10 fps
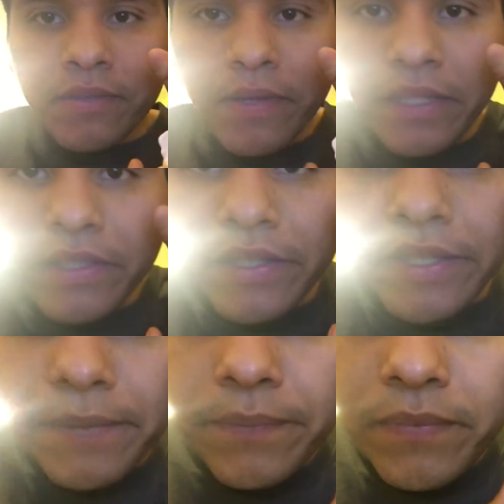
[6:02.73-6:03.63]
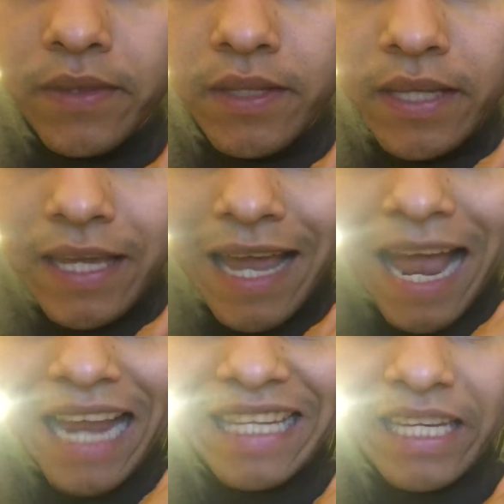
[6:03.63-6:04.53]
is right there.
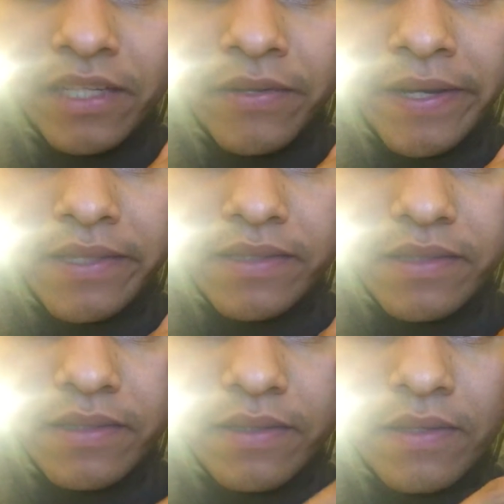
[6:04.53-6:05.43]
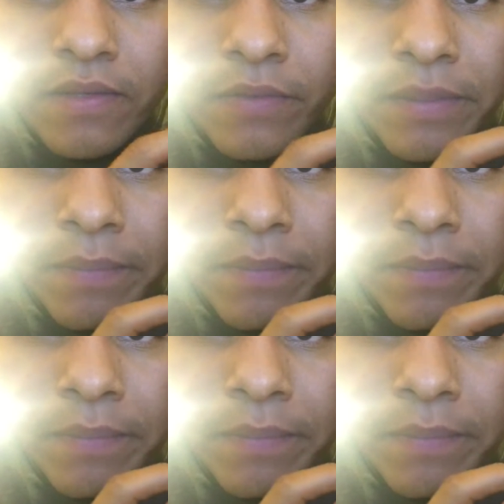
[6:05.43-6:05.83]
Iliac crest, where the